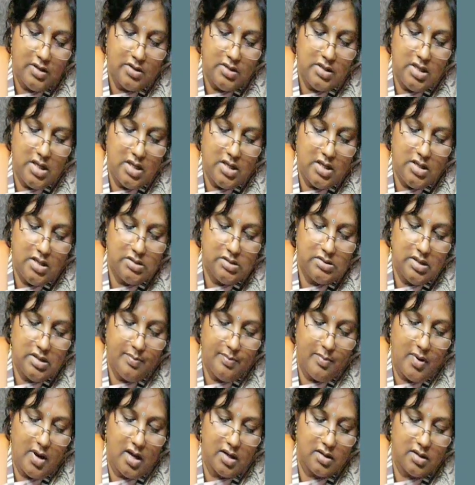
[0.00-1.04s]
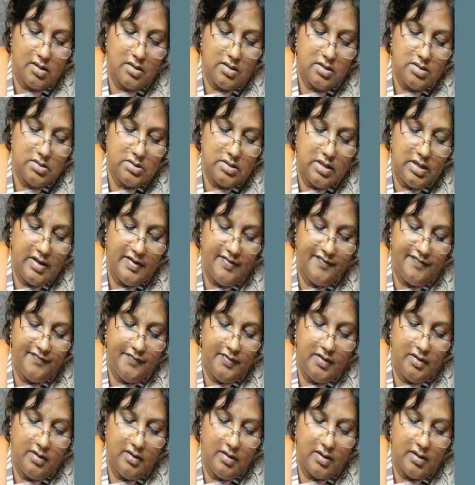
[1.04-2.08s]
there is a markers
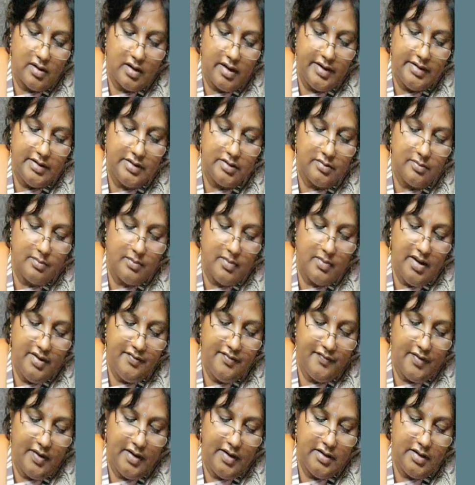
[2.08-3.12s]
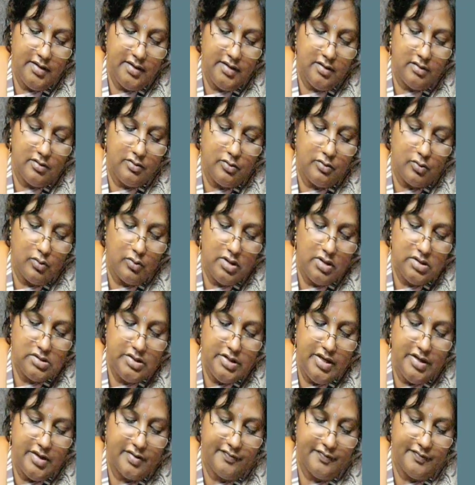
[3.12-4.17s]
left and right. My finite control is
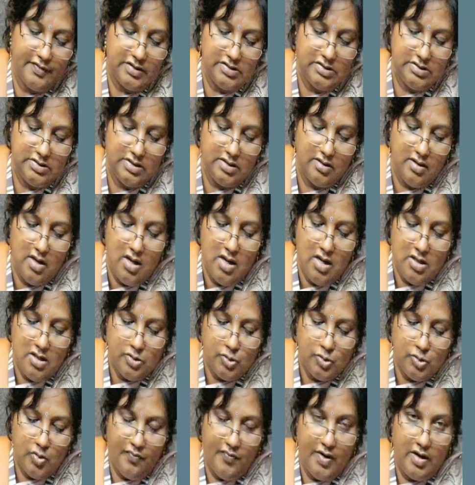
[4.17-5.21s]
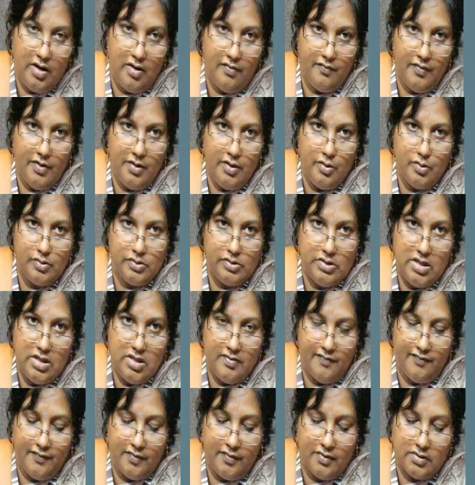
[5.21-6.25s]
here first. So whenever you see the
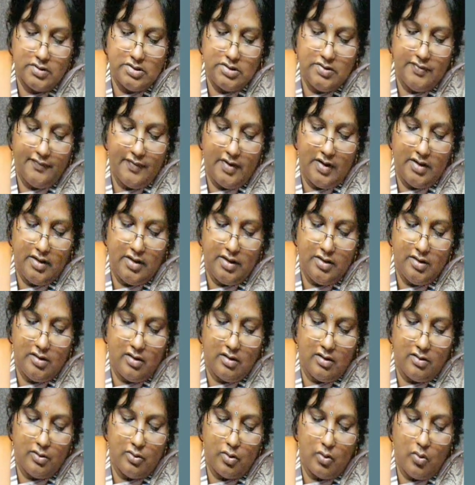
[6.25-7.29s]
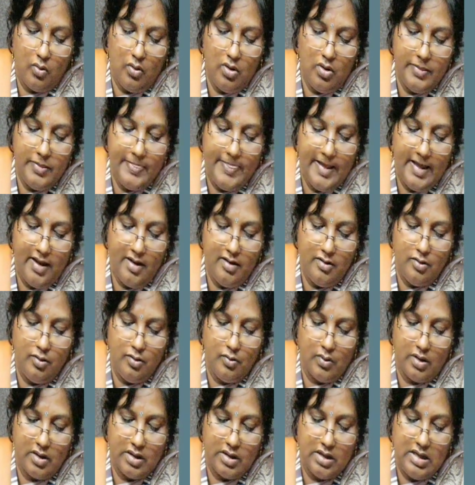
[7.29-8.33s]
first finite control, then
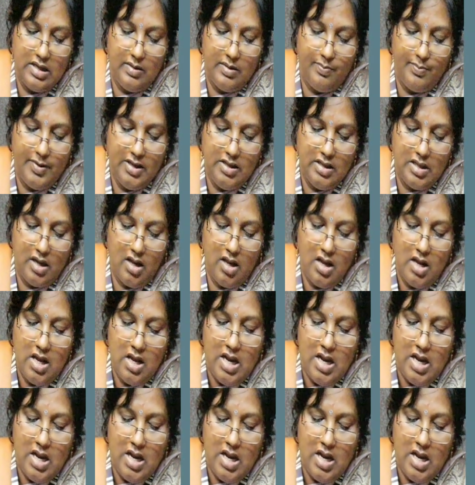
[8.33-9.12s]
you are keeping the